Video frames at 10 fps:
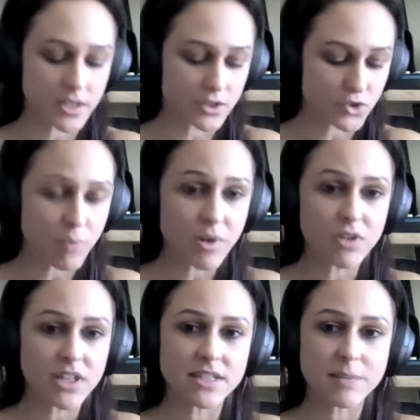And
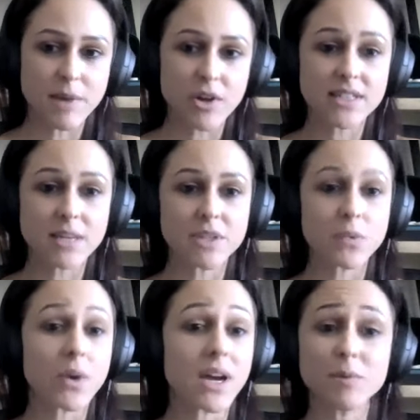trauma really is about
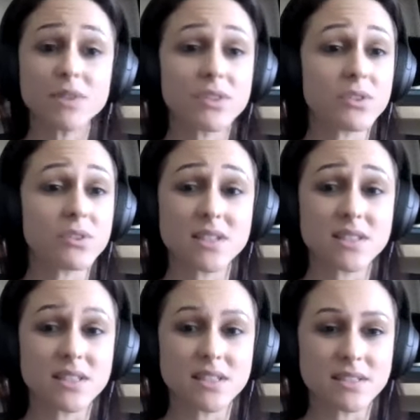accepting what happened to you.
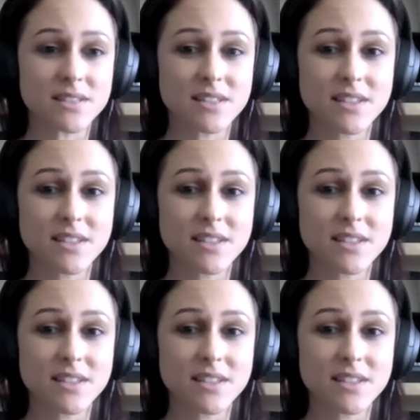That's it.